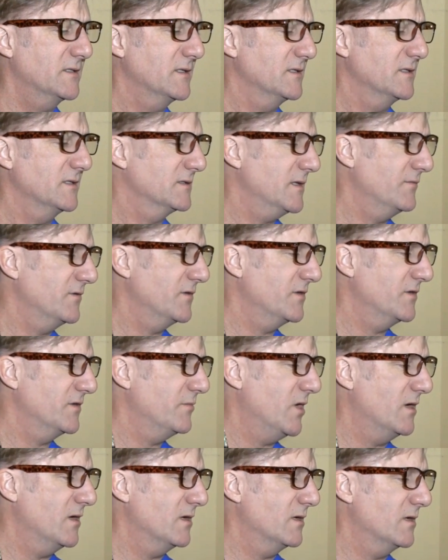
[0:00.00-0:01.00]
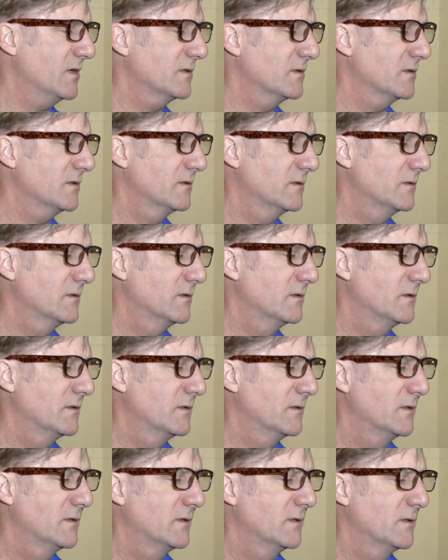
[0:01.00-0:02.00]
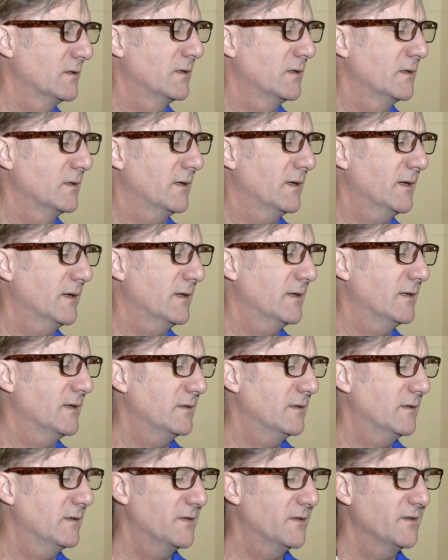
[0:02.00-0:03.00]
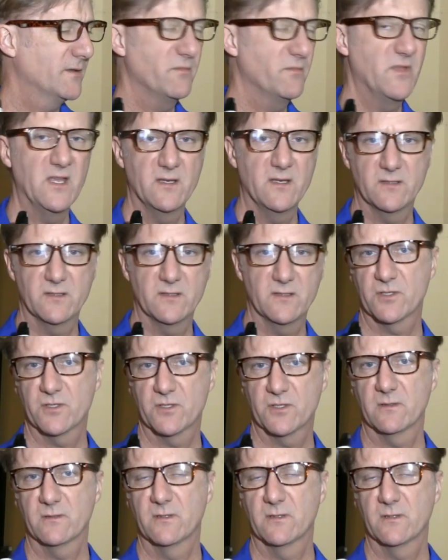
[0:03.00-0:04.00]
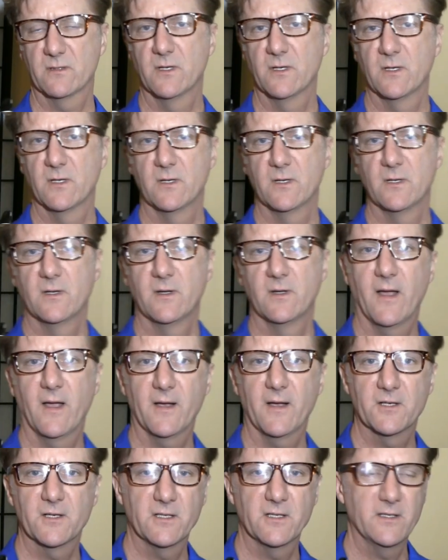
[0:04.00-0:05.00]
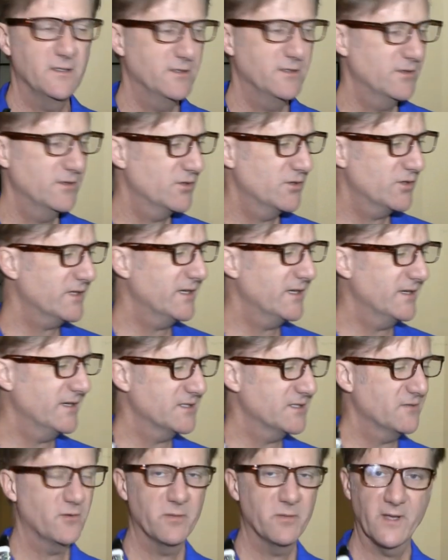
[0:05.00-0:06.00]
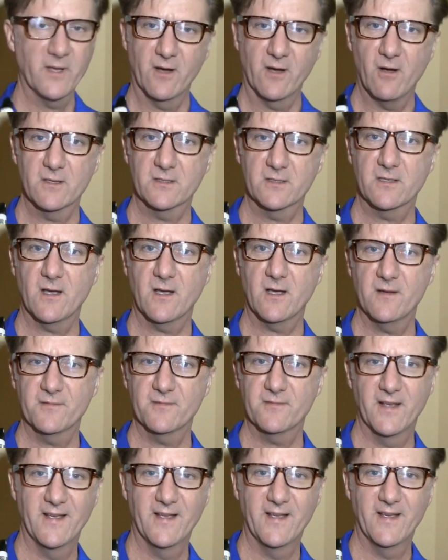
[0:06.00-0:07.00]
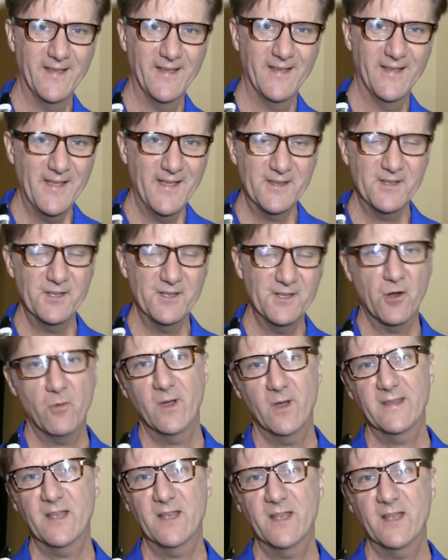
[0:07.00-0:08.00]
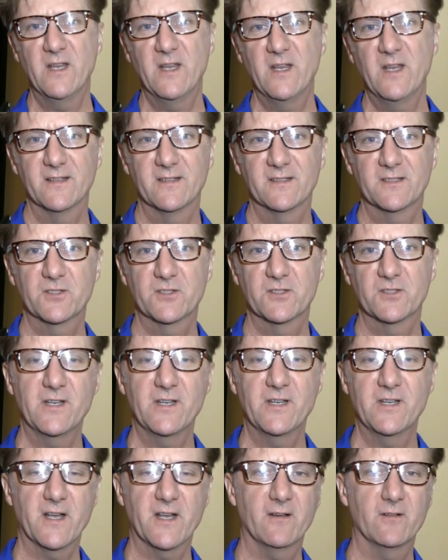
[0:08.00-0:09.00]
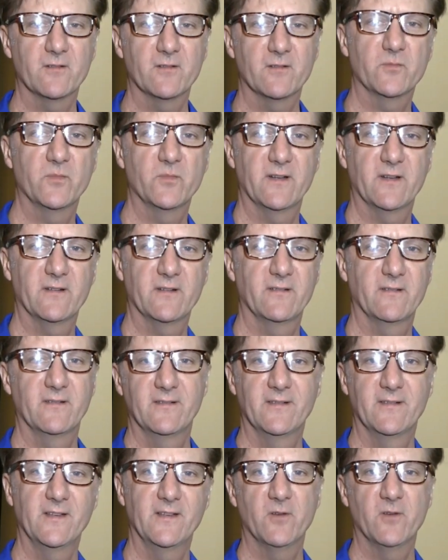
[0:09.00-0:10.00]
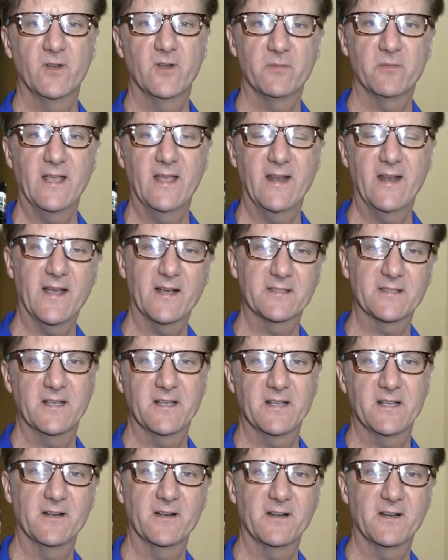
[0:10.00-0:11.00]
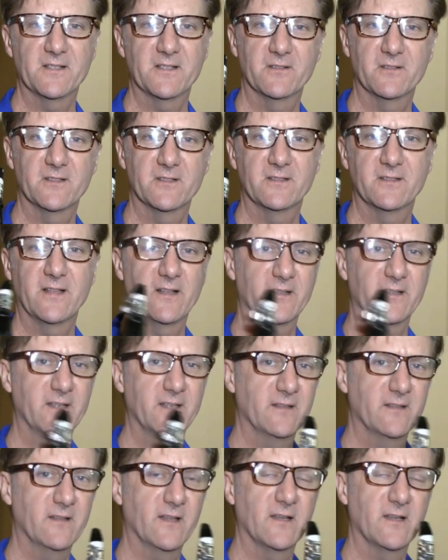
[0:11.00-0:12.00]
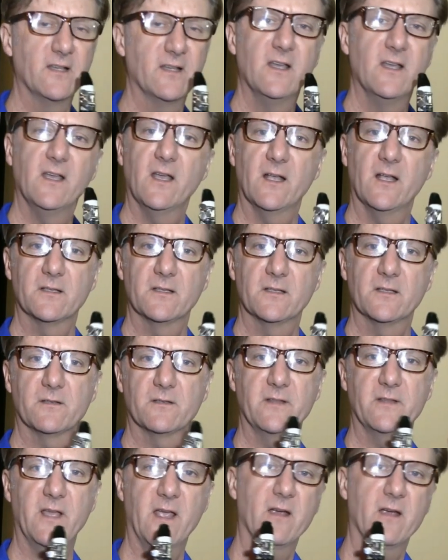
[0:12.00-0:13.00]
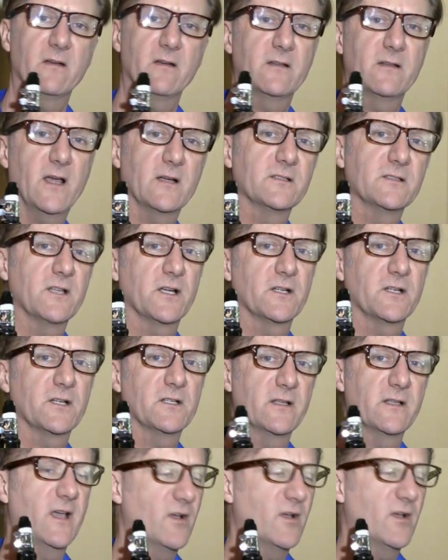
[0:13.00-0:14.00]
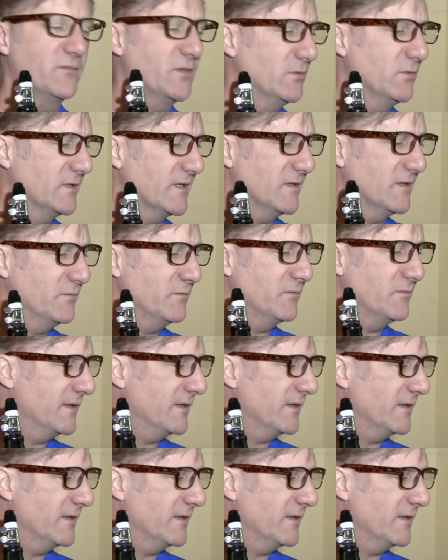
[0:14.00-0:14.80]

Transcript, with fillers: and 7th bar on the Bs, which are actually tricky because if you're playing all soft, you don't want that B to screech out, but you want to play an accent on it, so it's a delicate thing. And so the air attacks actually help you a little bit.